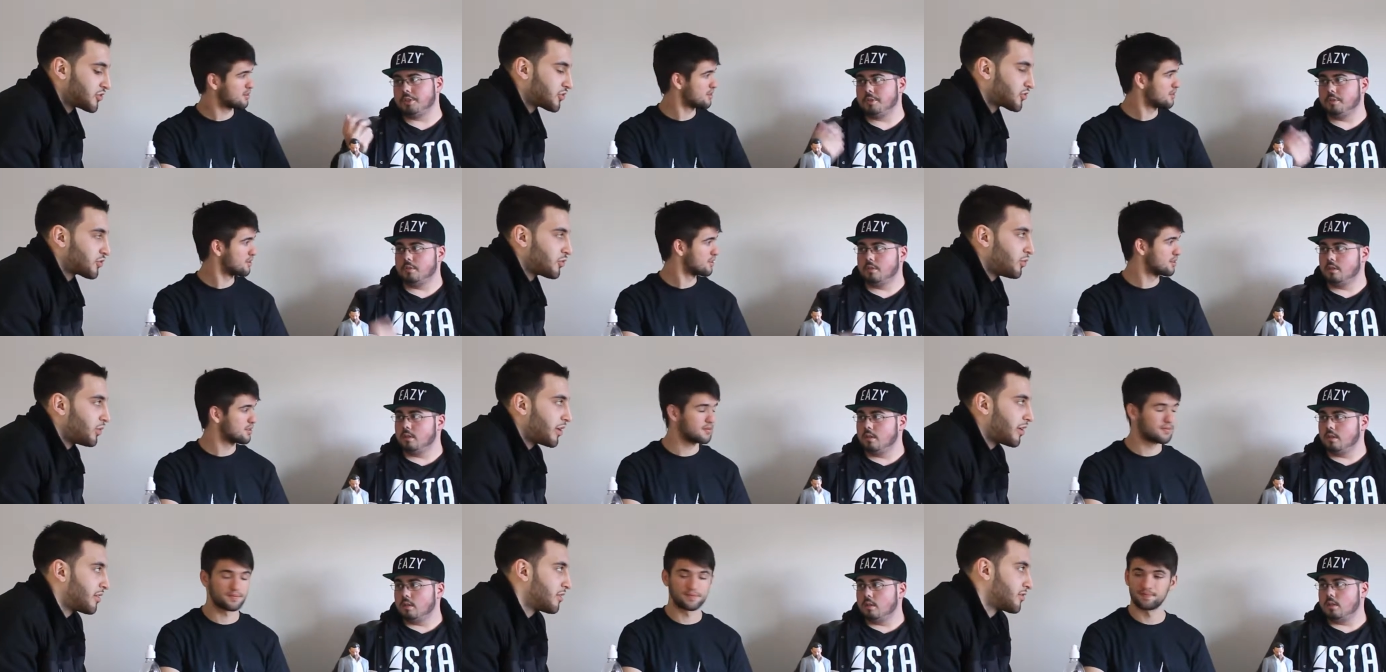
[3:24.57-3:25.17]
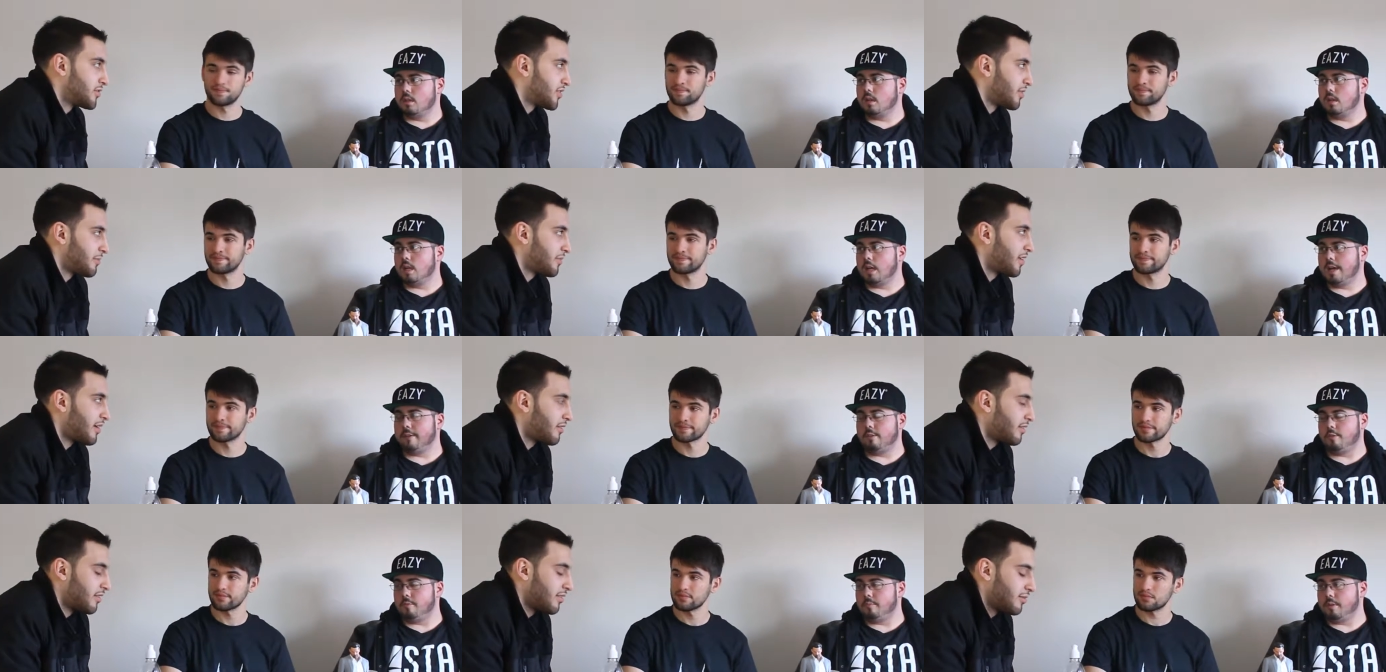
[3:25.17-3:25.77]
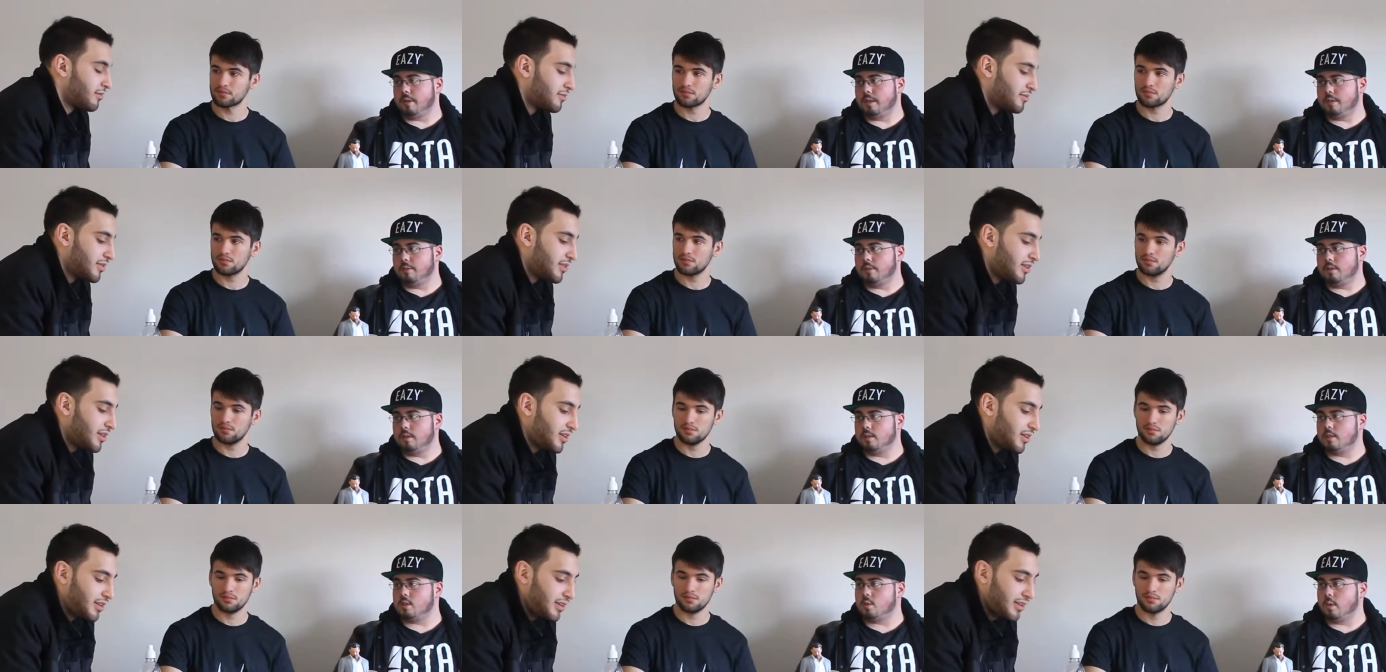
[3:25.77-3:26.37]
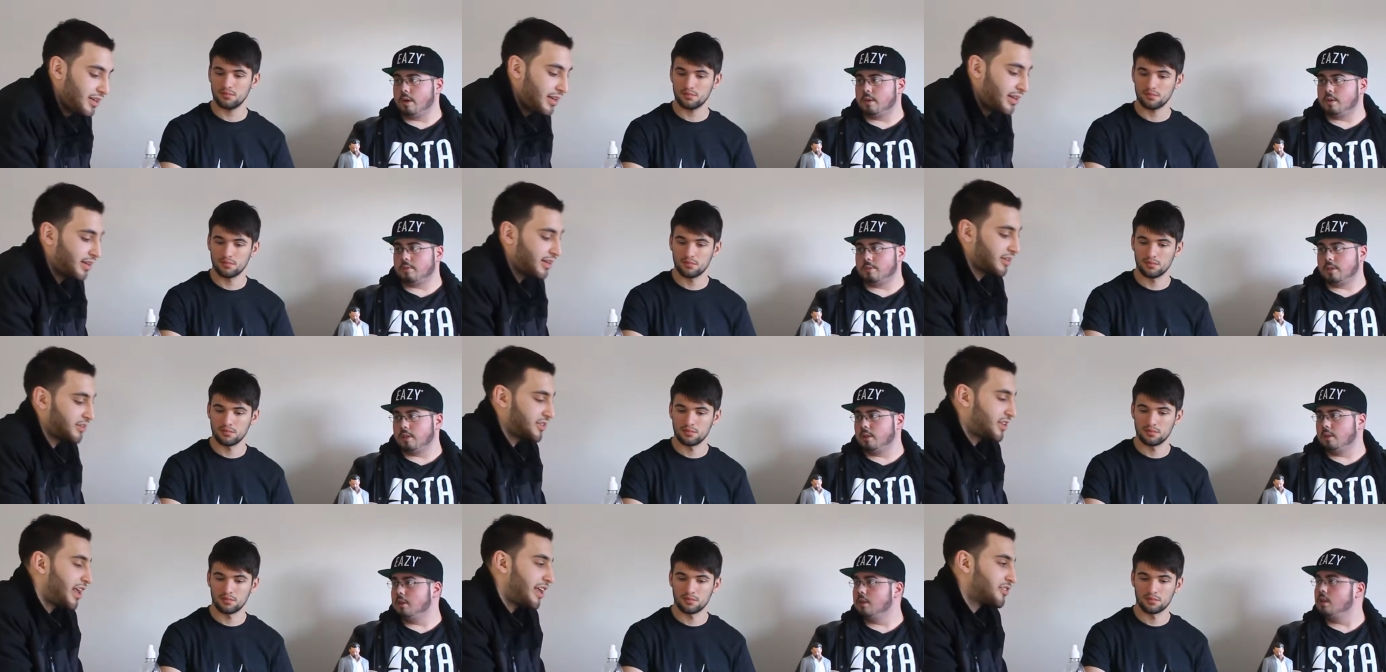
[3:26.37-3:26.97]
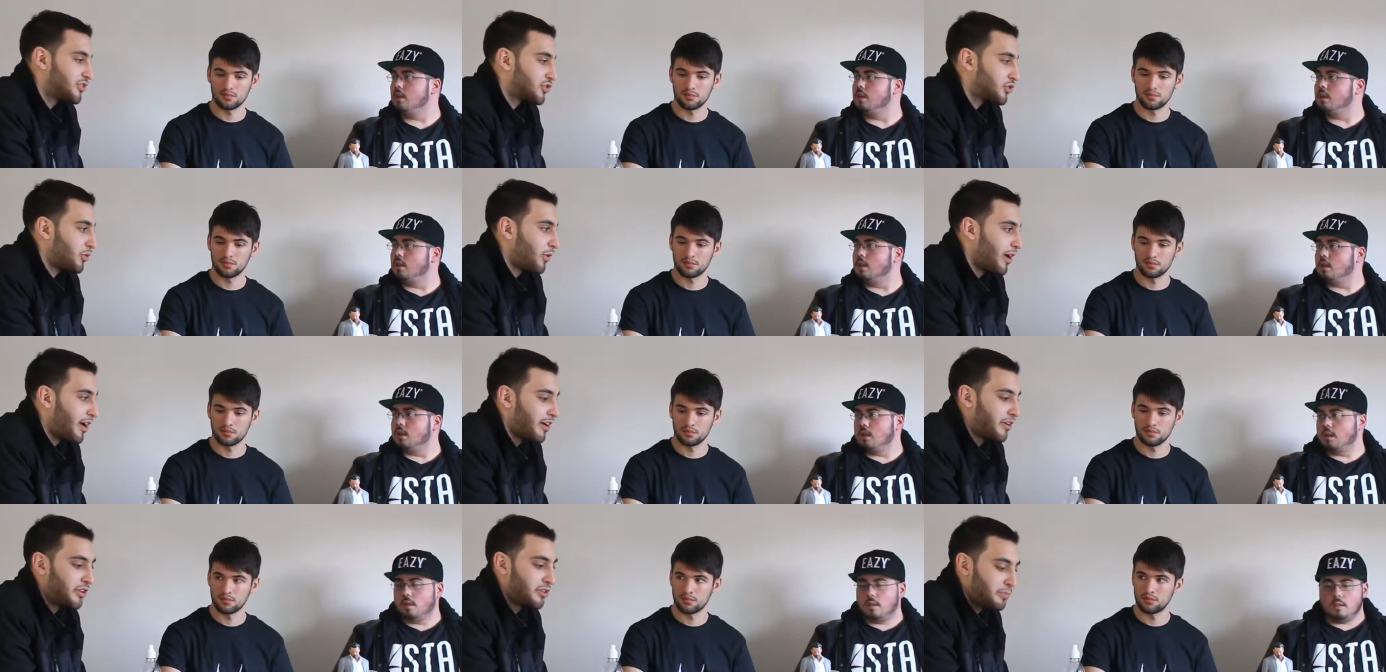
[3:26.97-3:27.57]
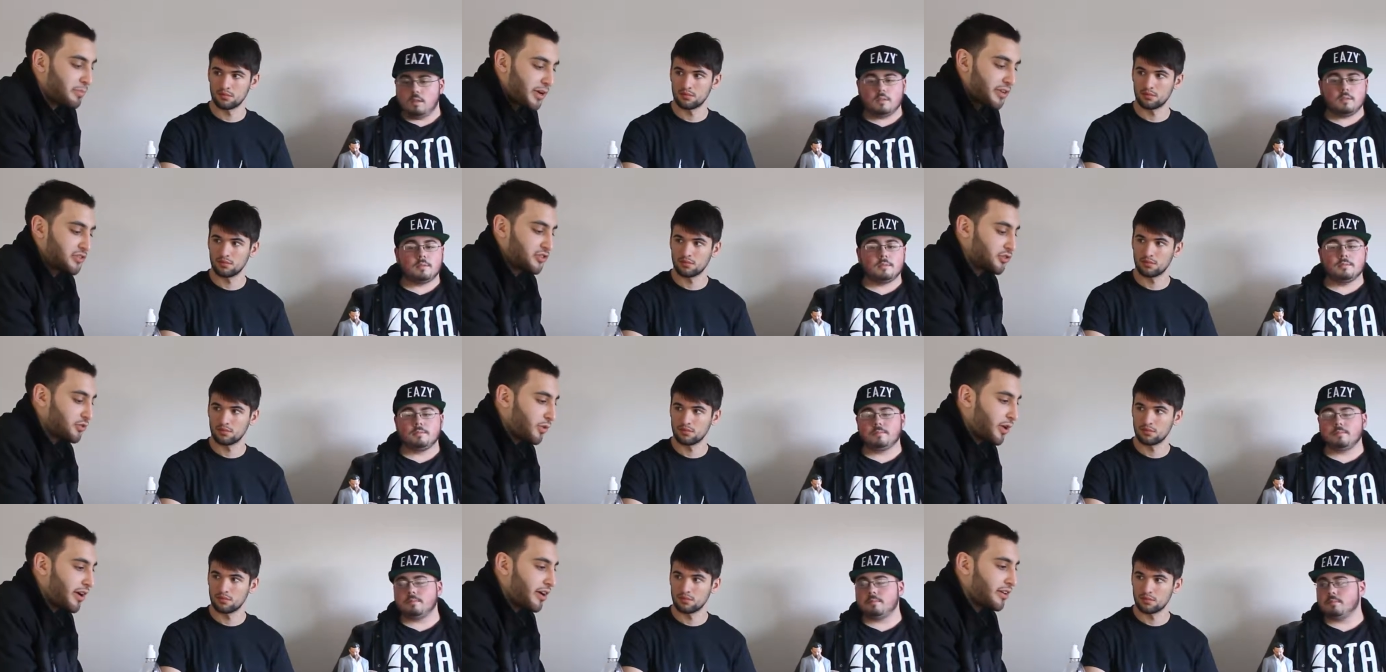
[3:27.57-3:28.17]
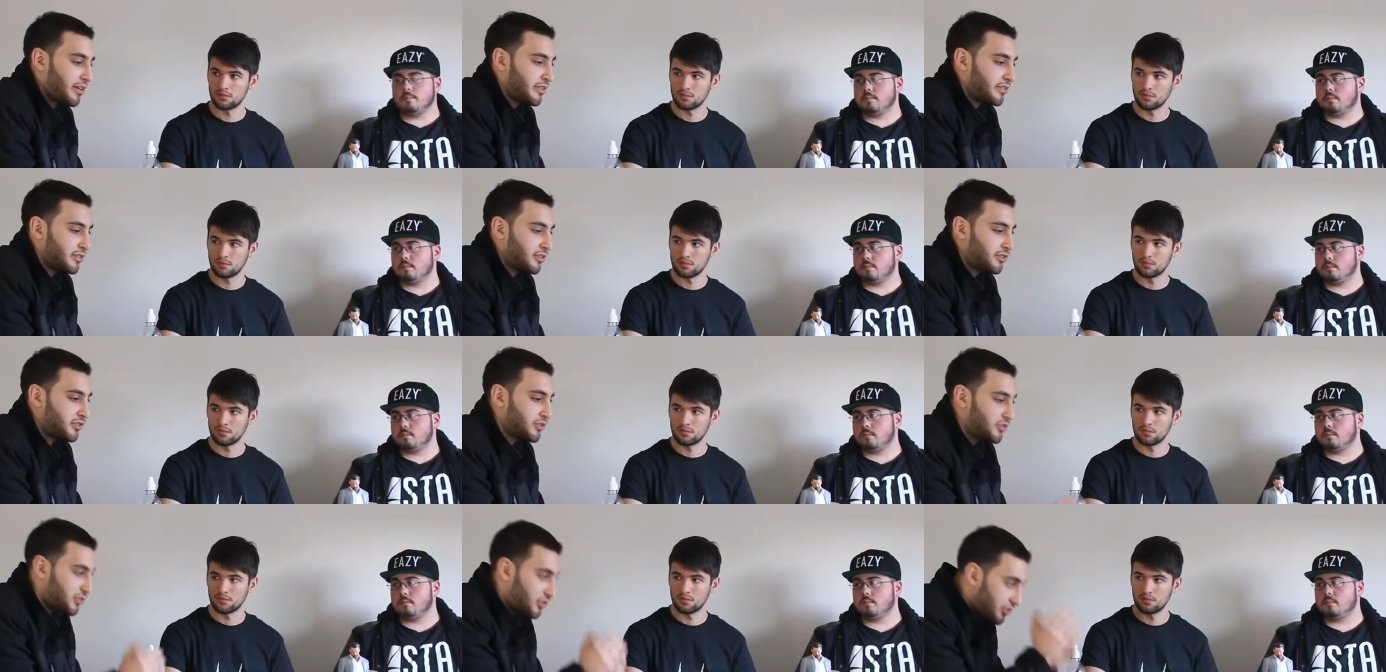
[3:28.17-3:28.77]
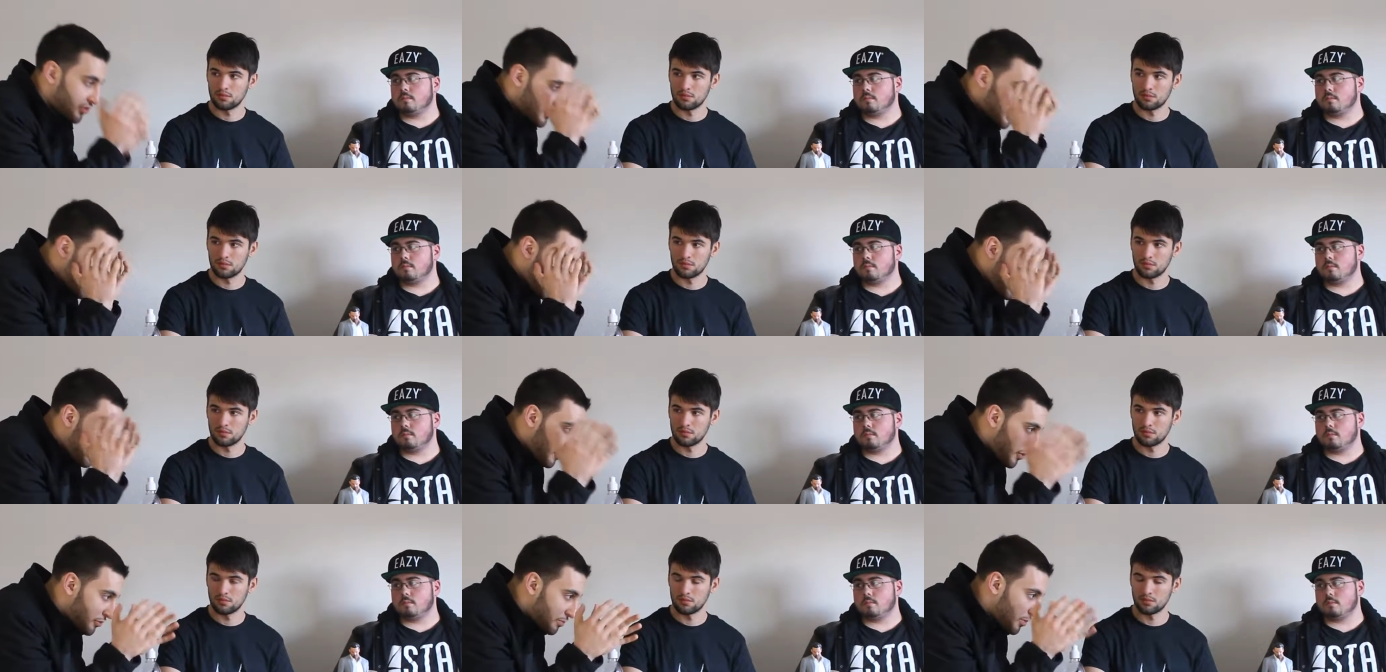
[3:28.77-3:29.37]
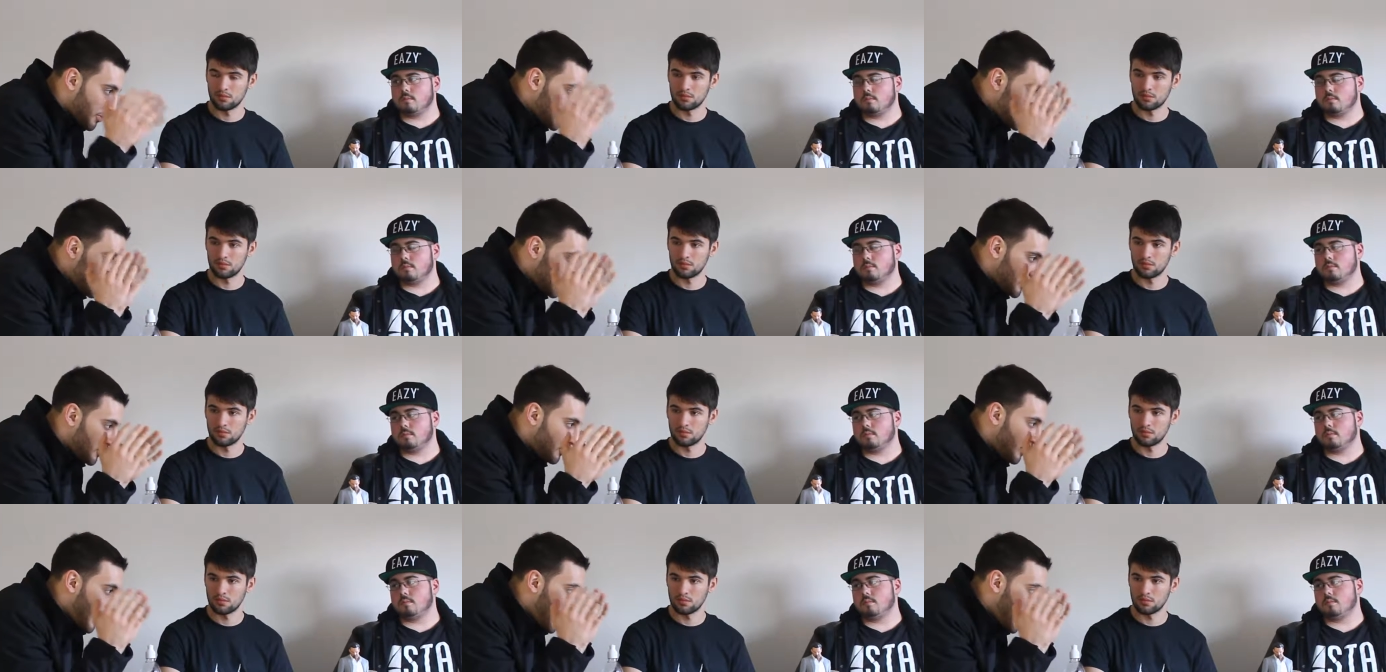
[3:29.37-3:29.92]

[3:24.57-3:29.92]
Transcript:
Speaker 1: Square or something. I don't even play with it. Square. Yeah, like say it's square, you press square and you're just you're just in that first person view